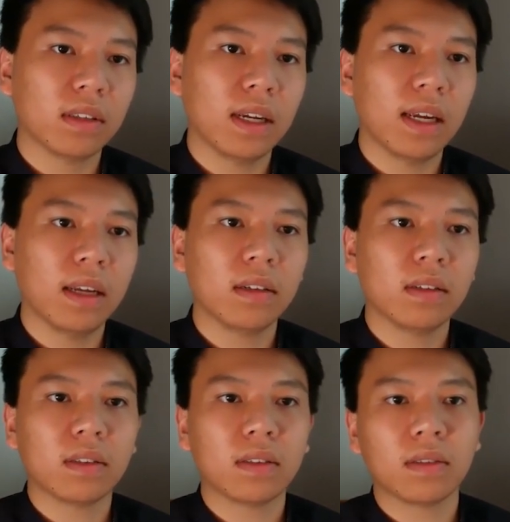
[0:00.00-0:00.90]

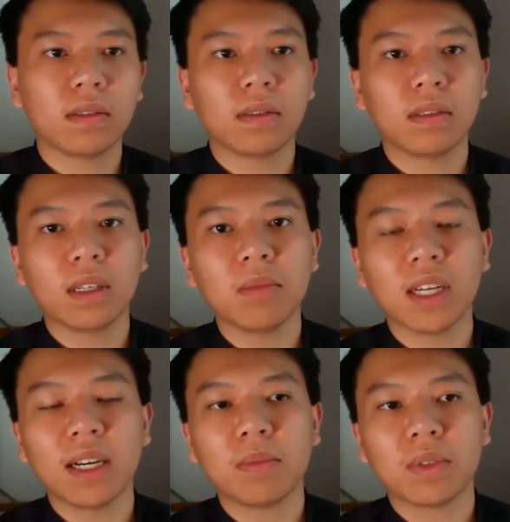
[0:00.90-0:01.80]
And
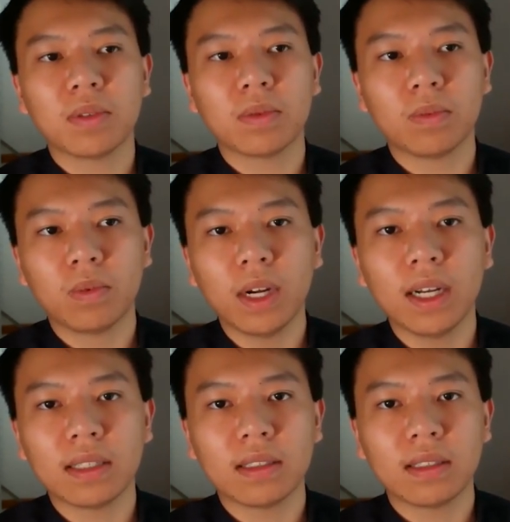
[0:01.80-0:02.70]
sometimes
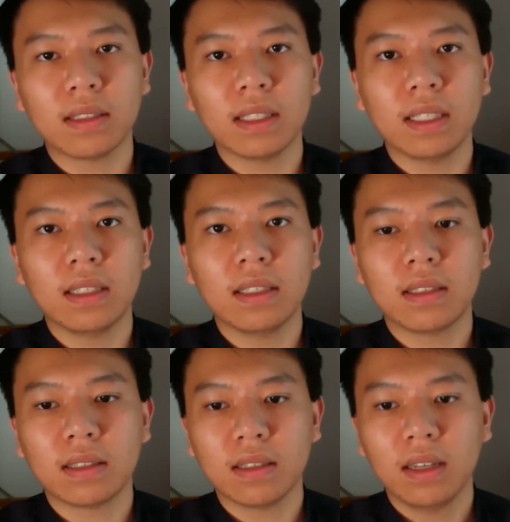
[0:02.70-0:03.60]
Rust
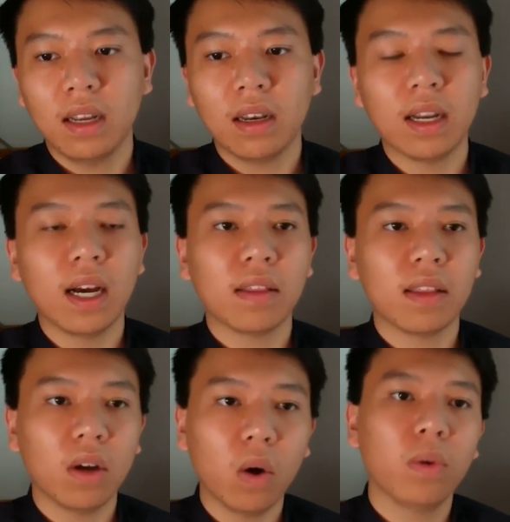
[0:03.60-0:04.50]
is not
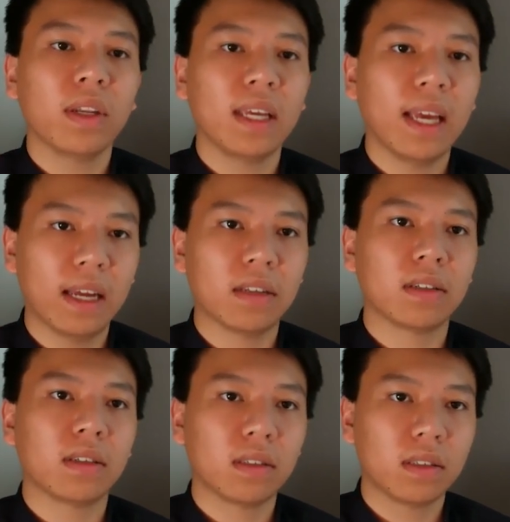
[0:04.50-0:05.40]
the only
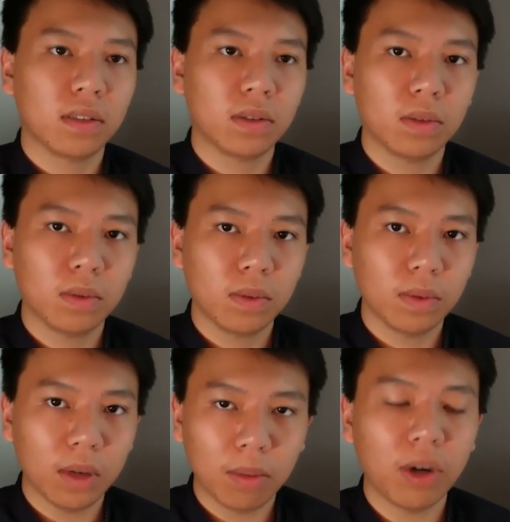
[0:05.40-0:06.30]
answer
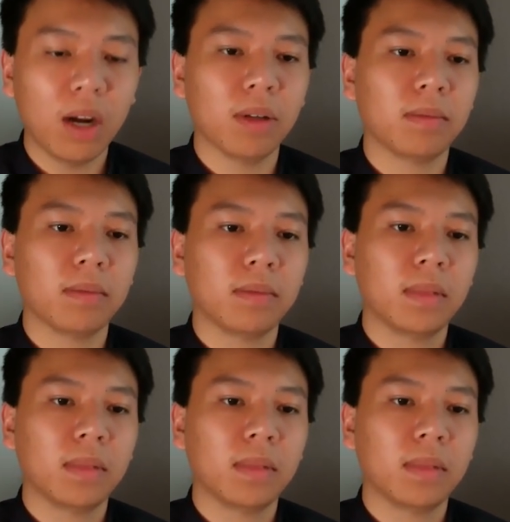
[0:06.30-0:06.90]
to a problem.